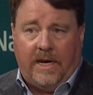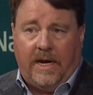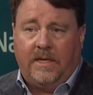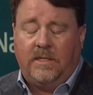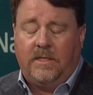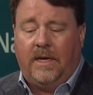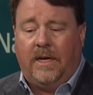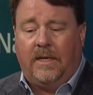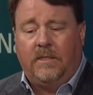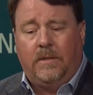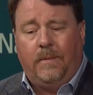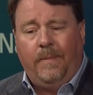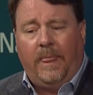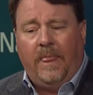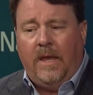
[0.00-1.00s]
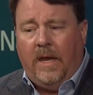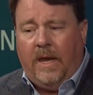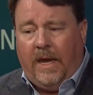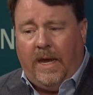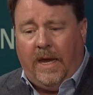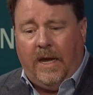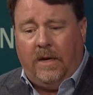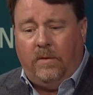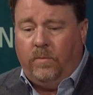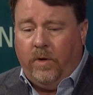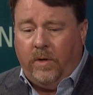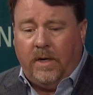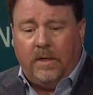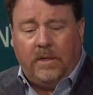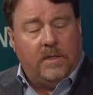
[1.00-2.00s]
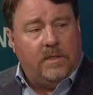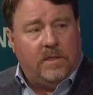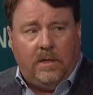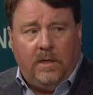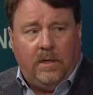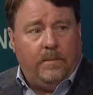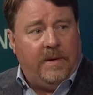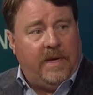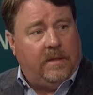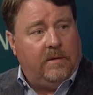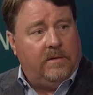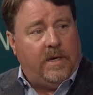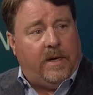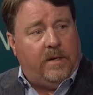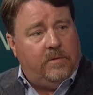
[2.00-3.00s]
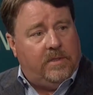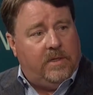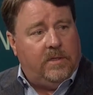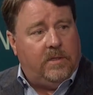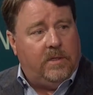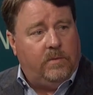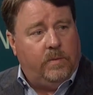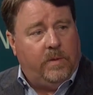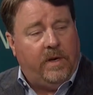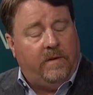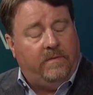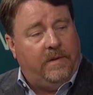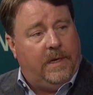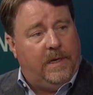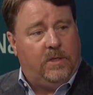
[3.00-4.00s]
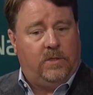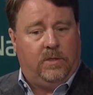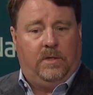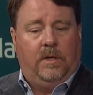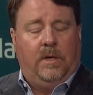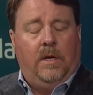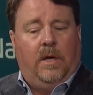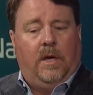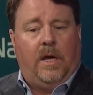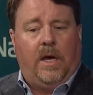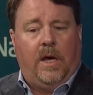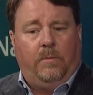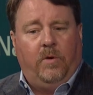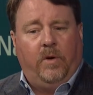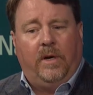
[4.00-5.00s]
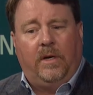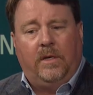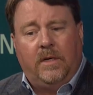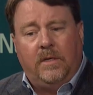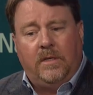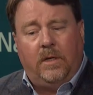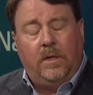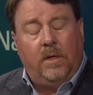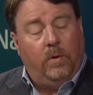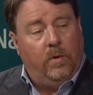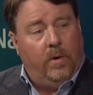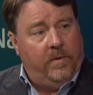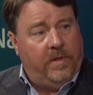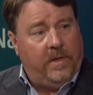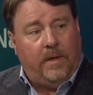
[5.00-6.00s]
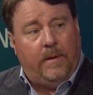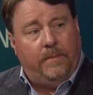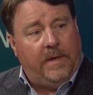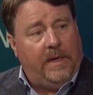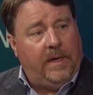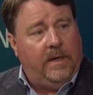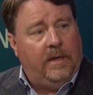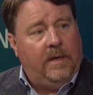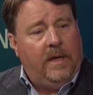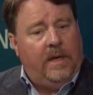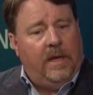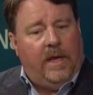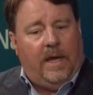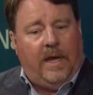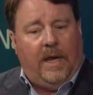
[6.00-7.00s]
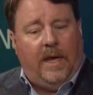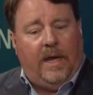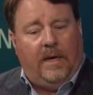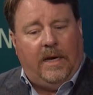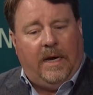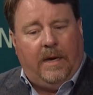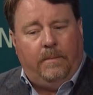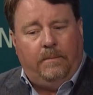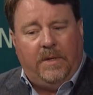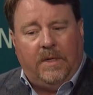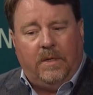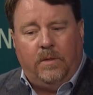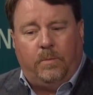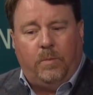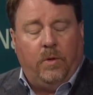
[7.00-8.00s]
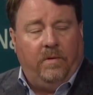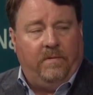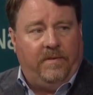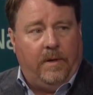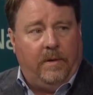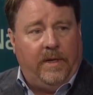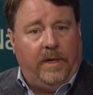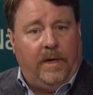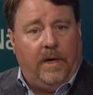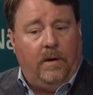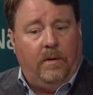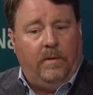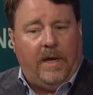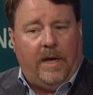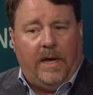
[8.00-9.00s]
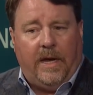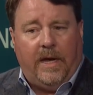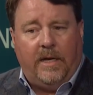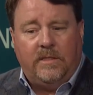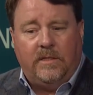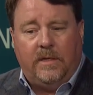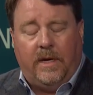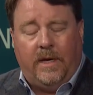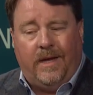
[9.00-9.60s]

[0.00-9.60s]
assets. And we're going to continue to make those acquisitions. Mm-hmm. We're not finished. We're going to continue to grow the company and build a portfolio as